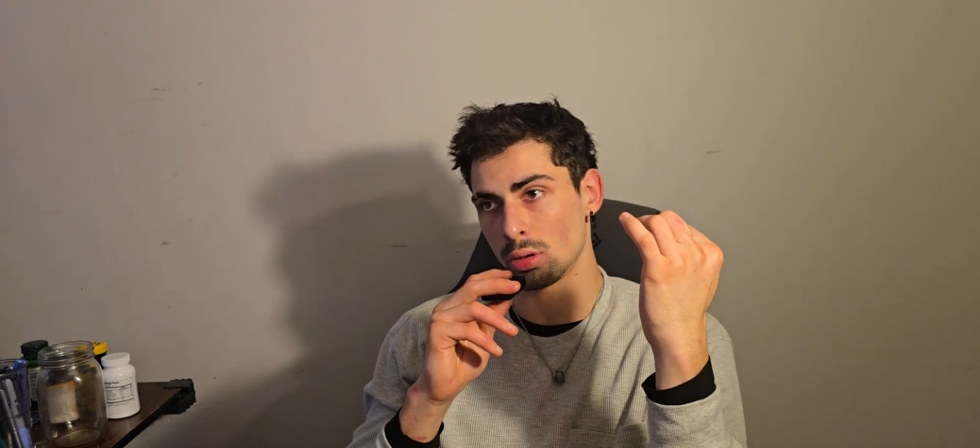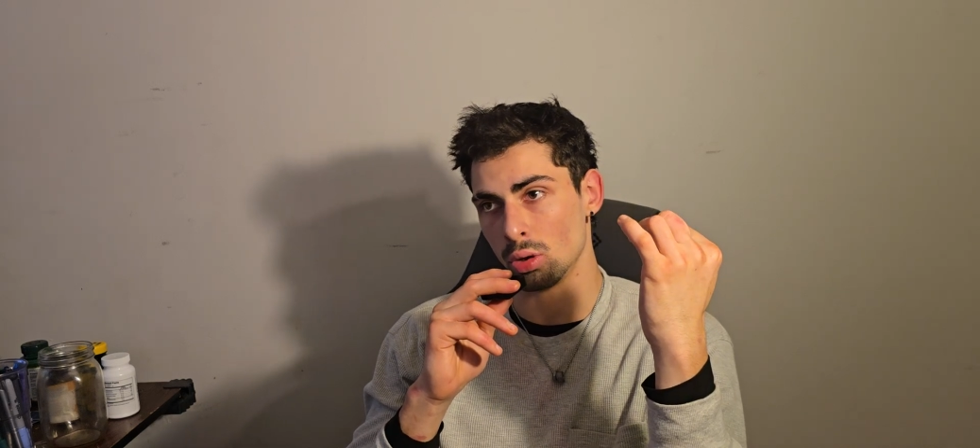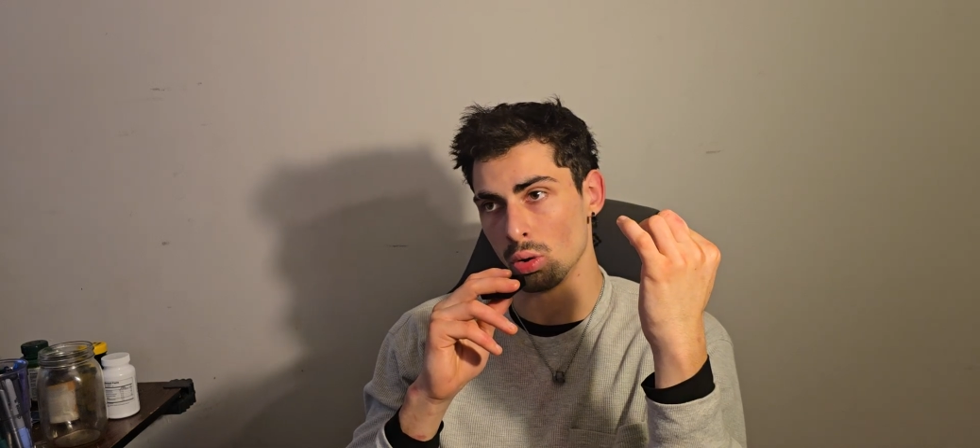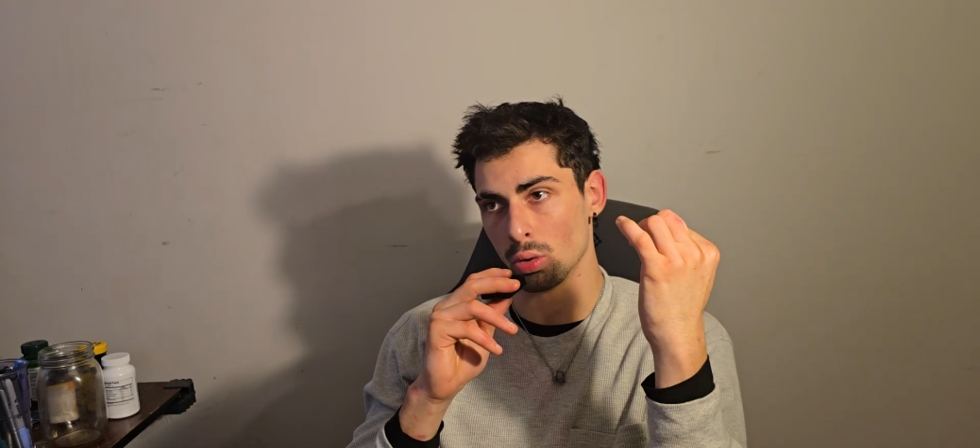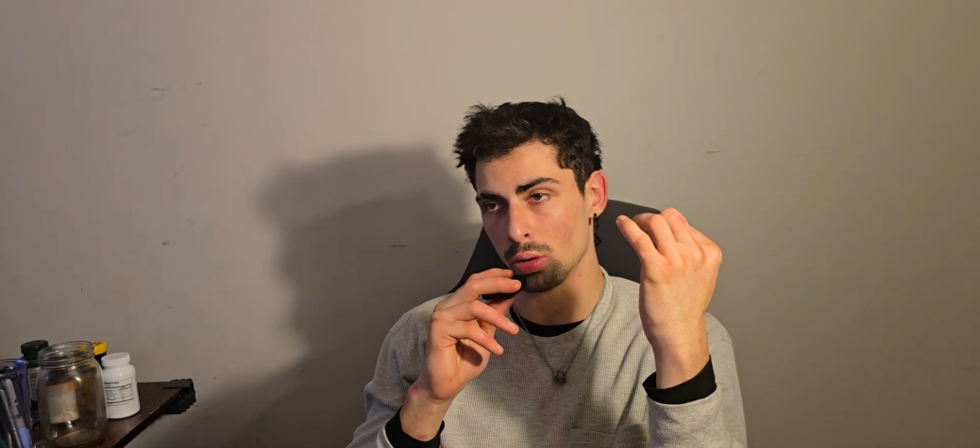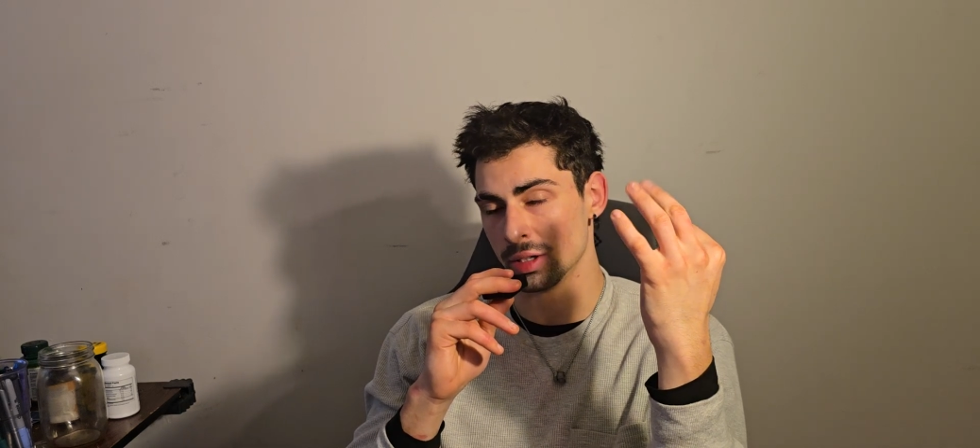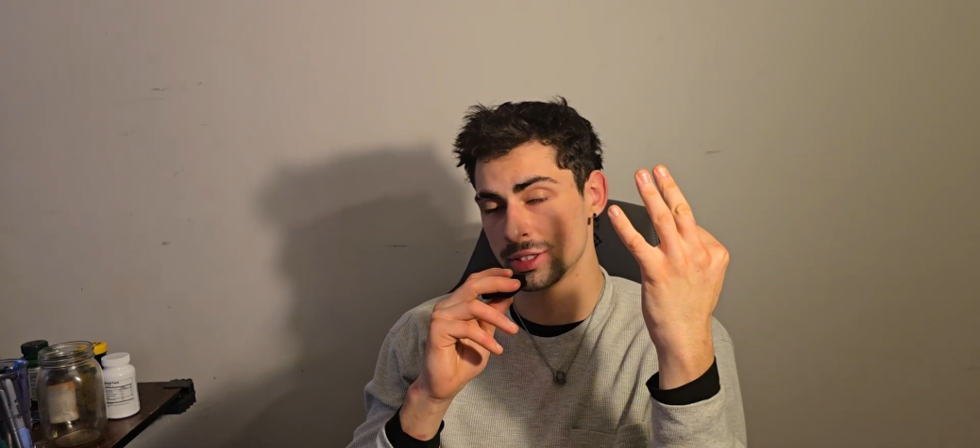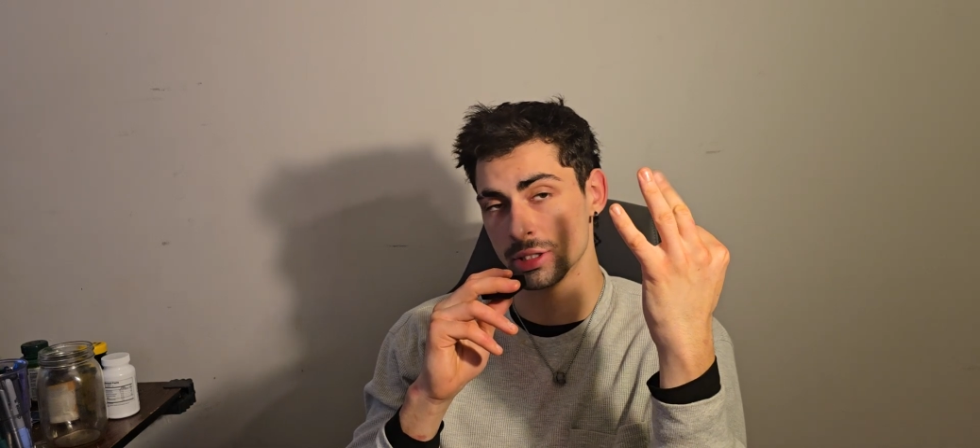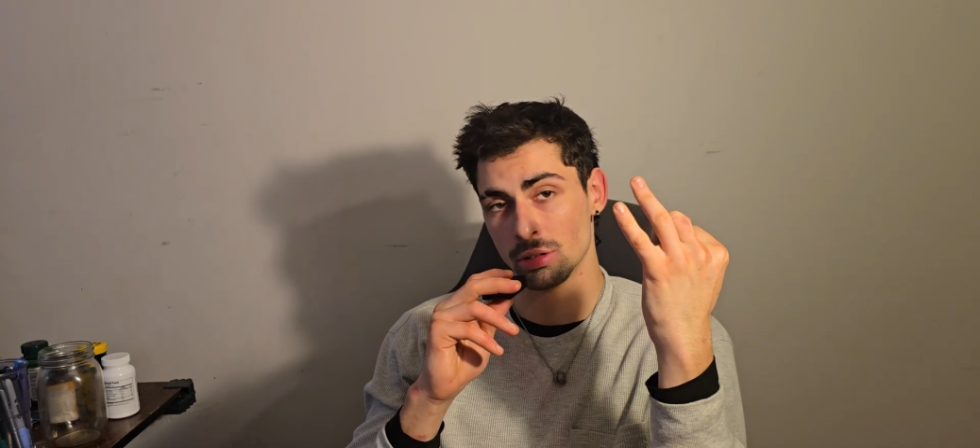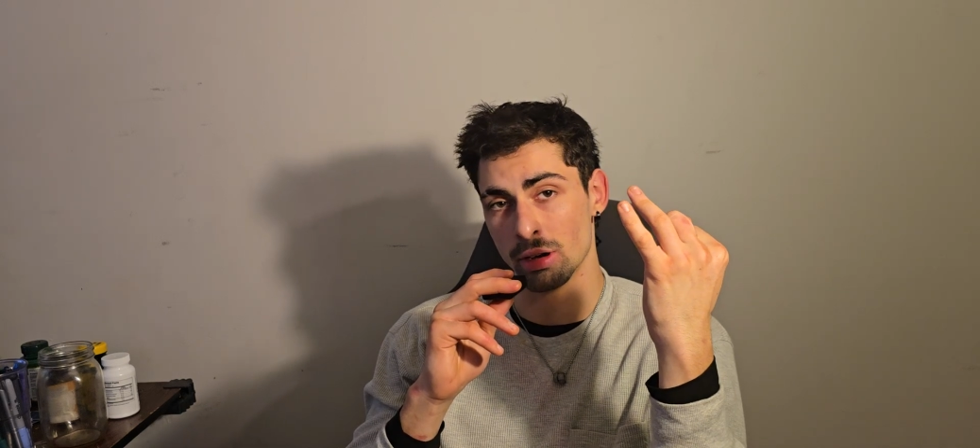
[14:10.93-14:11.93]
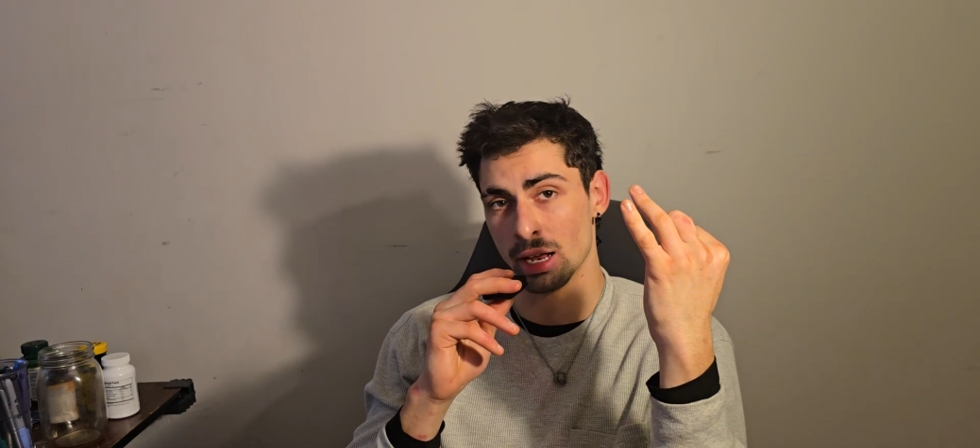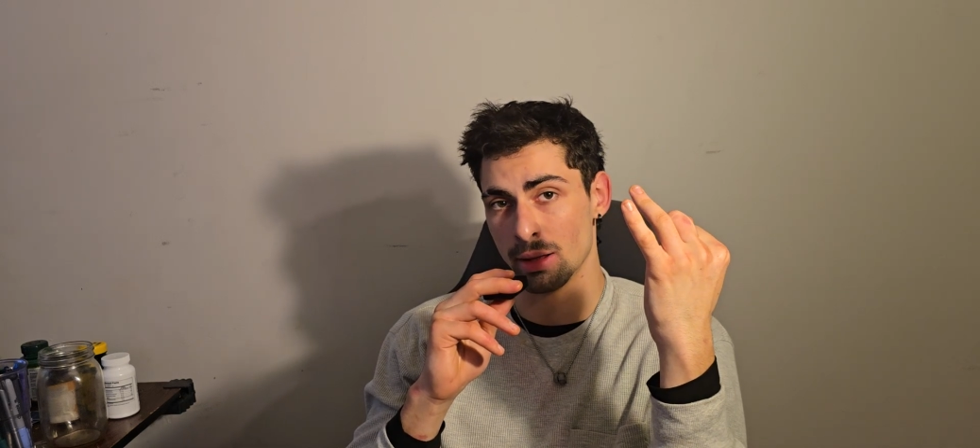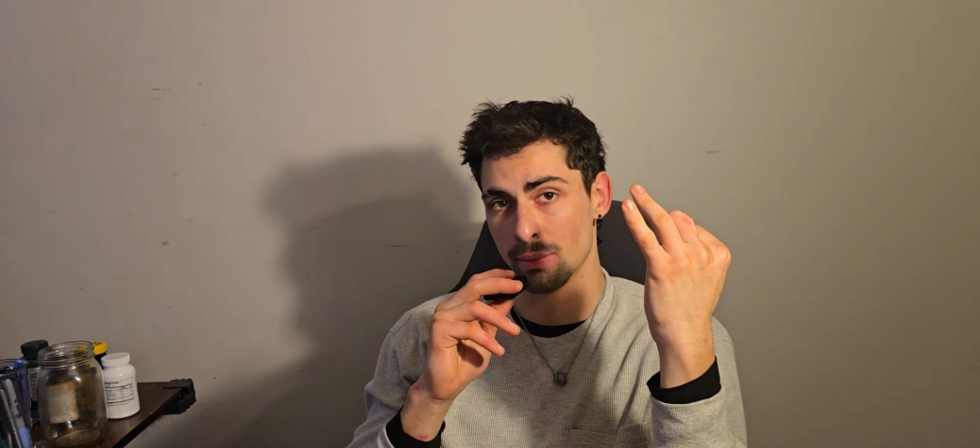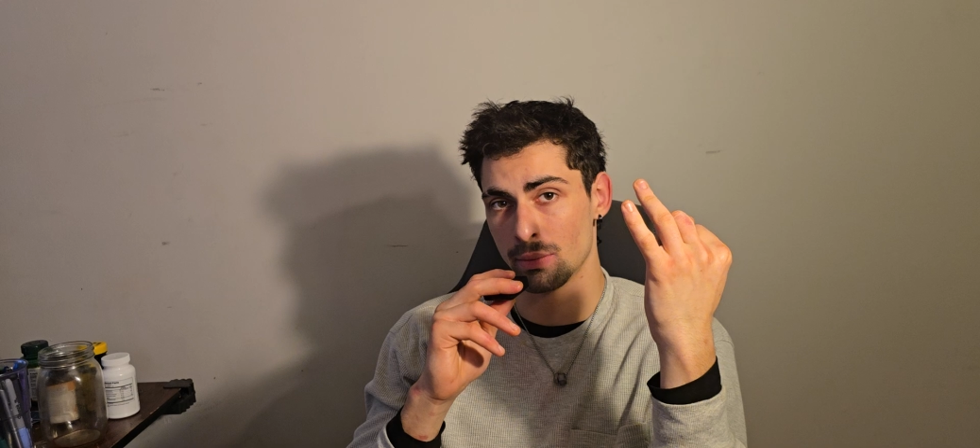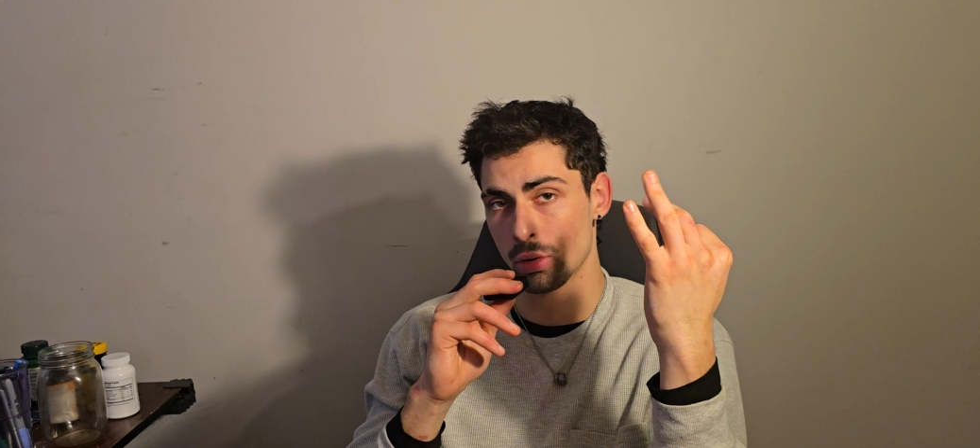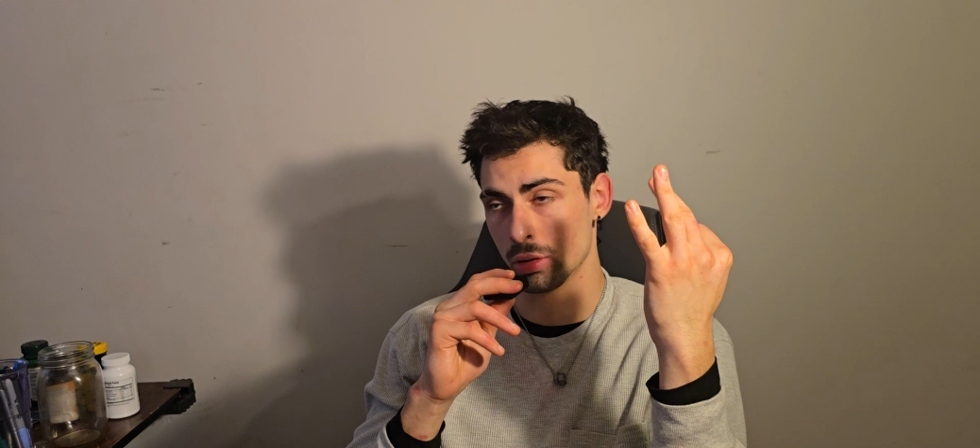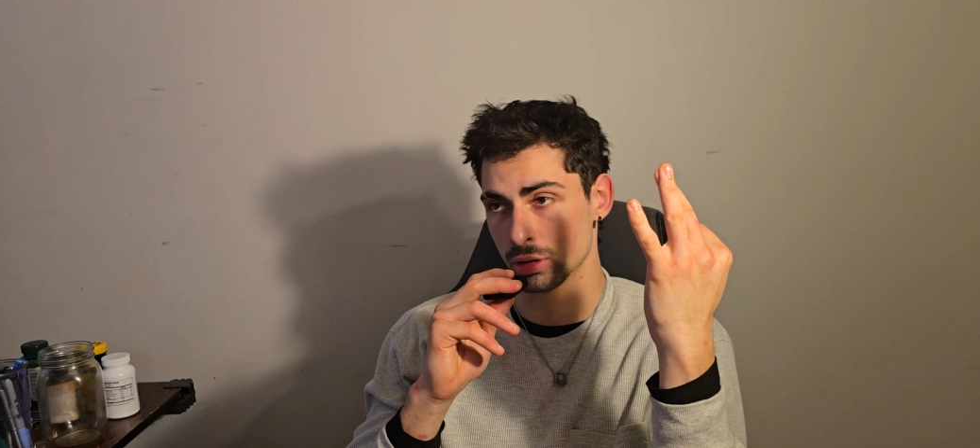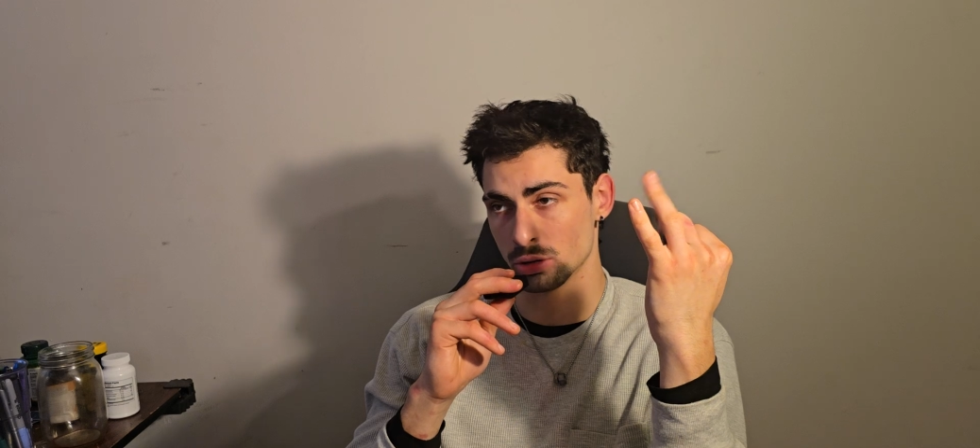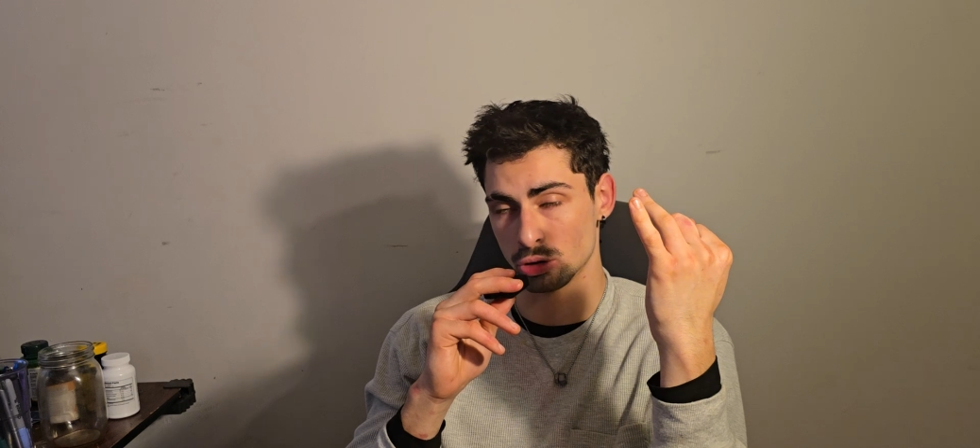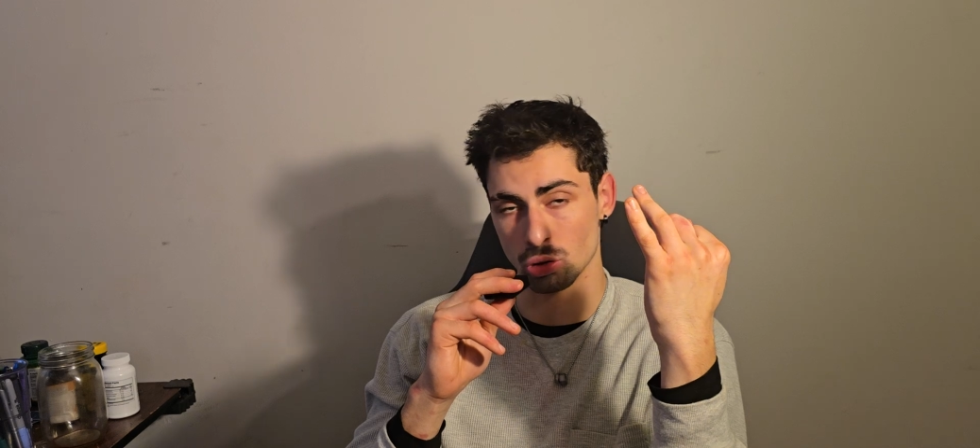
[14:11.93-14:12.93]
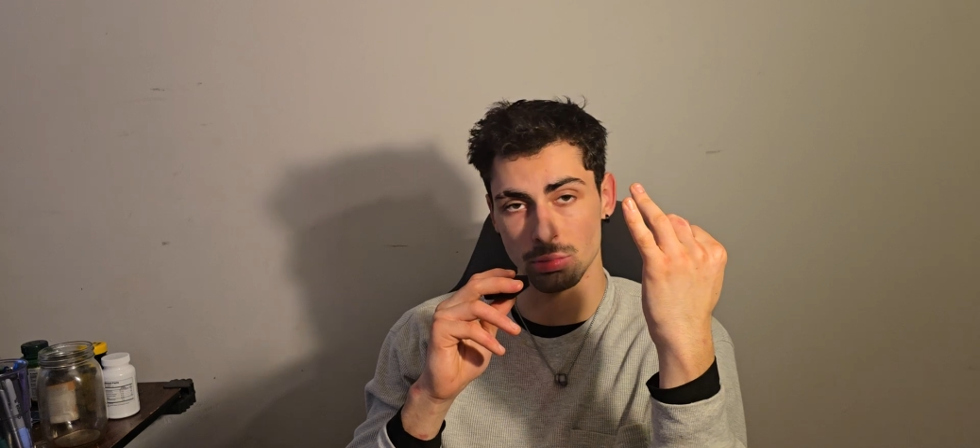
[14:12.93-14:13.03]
your Instagram or social